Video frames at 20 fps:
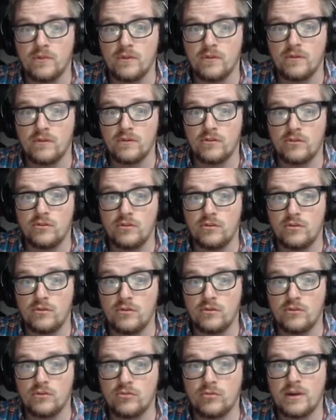to
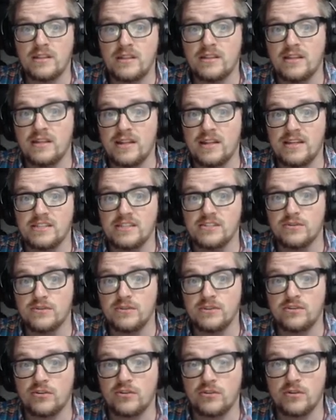20 lesser
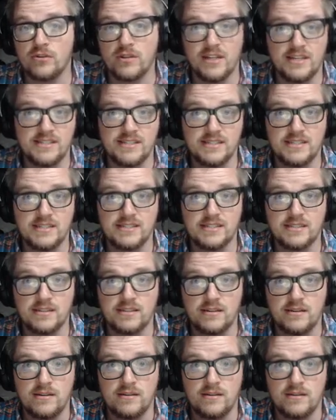eternal essence,
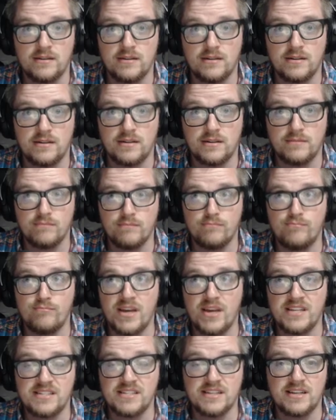
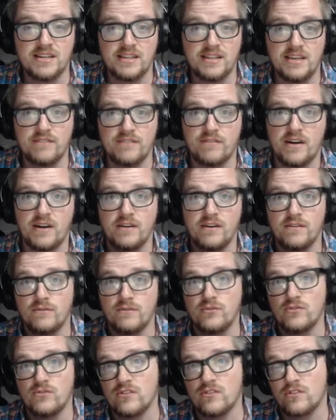basically if I
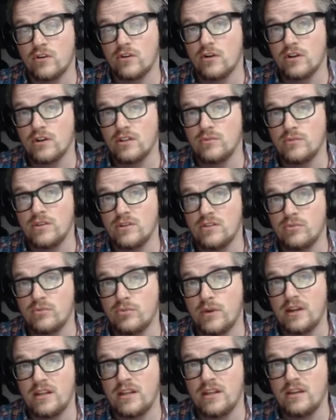started with
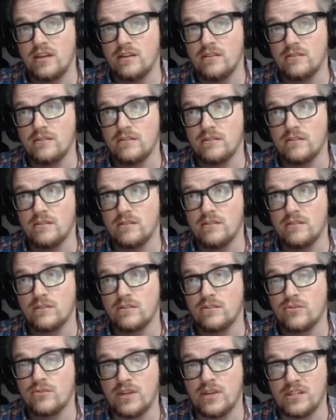20
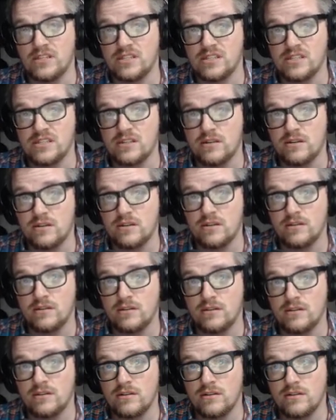greens,
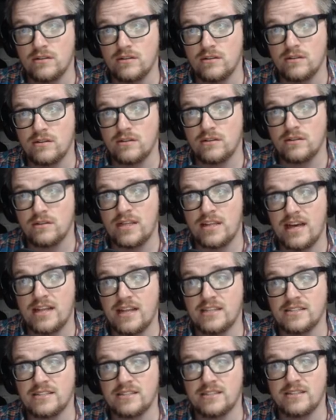that
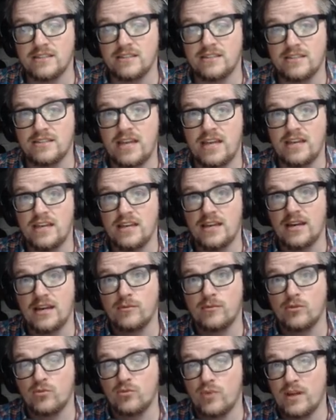is taking
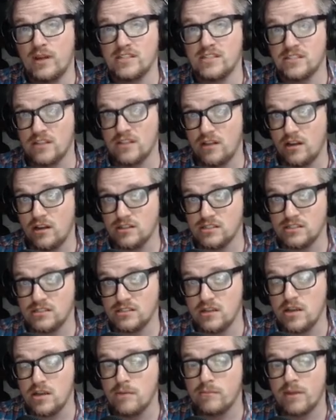up 20 slots,
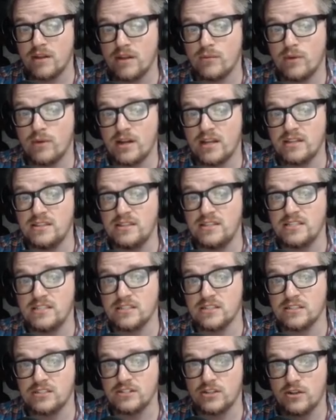but when I
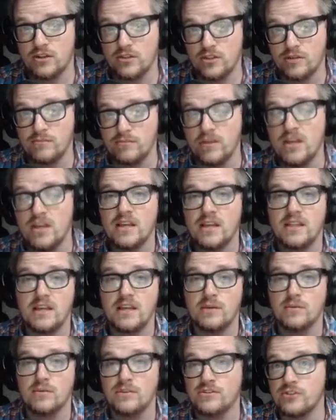disenchant them, they
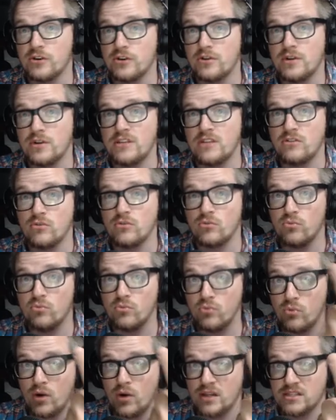will turn into
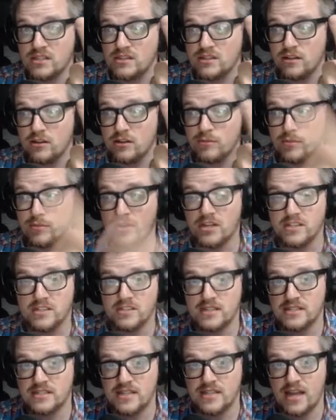one slot because
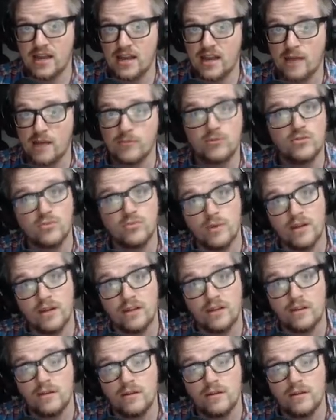they stack up to 20.